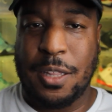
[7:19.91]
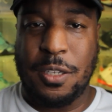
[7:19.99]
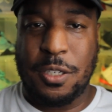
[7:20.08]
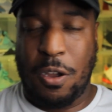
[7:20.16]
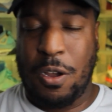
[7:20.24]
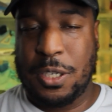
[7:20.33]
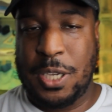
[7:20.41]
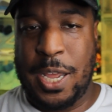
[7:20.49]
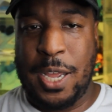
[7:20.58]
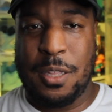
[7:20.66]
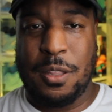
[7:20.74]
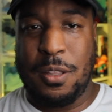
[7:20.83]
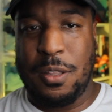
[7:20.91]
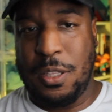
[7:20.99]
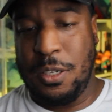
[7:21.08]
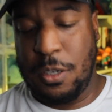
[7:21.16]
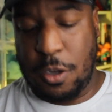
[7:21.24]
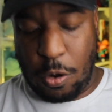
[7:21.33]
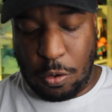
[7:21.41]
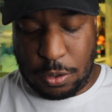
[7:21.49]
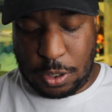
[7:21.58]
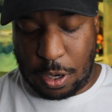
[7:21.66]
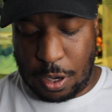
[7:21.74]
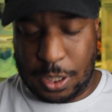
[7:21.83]
The dog tag, the
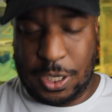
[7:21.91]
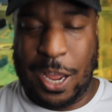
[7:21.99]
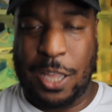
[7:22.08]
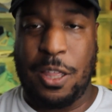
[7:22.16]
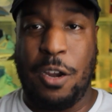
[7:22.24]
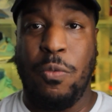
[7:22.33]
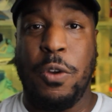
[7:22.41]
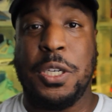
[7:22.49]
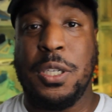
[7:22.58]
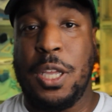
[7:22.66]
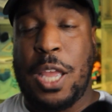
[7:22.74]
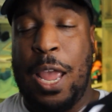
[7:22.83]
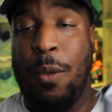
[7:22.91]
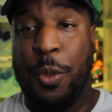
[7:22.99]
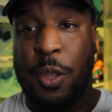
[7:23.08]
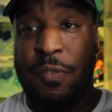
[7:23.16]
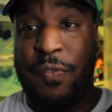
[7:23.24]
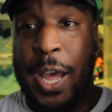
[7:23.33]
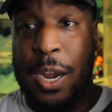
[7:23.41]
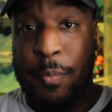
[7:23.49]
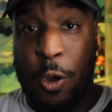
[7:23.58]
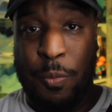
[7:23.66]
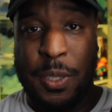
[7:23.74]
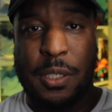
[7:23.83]
gold dog tag that originally came with the defining
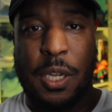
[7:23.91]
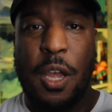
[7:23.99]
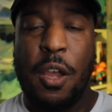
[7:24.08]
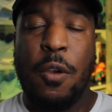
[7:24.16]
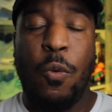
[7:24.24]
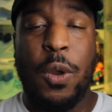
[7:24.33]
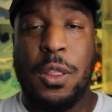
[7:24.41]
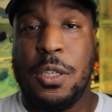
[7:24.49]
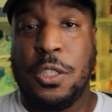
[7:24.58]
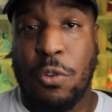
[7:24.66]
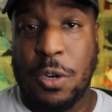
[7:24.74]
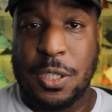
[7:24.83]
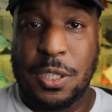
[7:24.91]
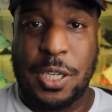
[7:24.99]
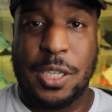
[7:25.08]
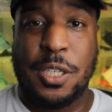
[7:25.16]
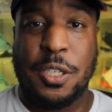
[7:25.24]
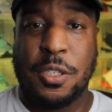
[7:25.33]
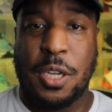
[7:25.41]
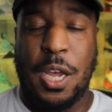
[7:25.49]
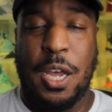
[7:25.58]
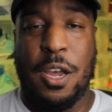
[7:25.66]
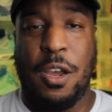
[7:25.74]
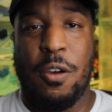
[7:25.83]
moments. When the Jordan
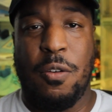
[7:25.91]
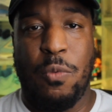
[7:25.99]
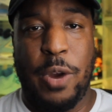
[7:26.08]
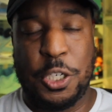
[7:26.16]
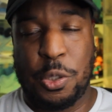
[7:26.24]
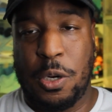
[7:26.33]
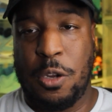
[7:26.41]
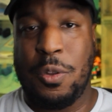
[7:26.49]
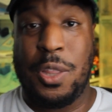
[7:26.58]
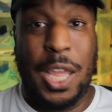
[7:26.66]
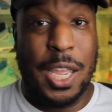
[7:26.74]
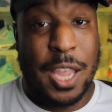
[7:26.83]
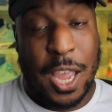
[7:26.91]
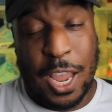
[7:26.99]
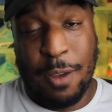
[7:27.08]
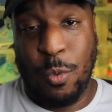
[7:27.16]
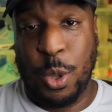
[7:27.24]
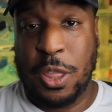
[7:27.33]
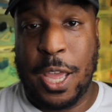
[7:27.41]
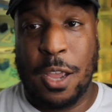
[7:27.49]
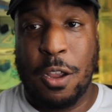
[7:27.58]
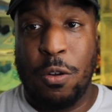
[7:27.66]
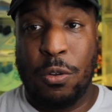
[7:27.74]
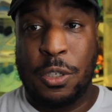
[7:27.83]
6s retro, they came with
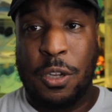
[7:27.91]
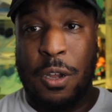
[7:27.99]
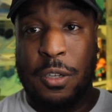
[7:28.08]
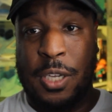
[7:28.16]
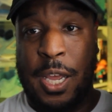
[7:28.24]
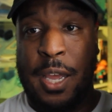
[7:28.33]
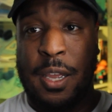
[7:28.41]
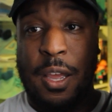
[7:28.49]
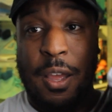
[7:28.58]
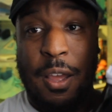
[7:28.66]
that gold dog tag.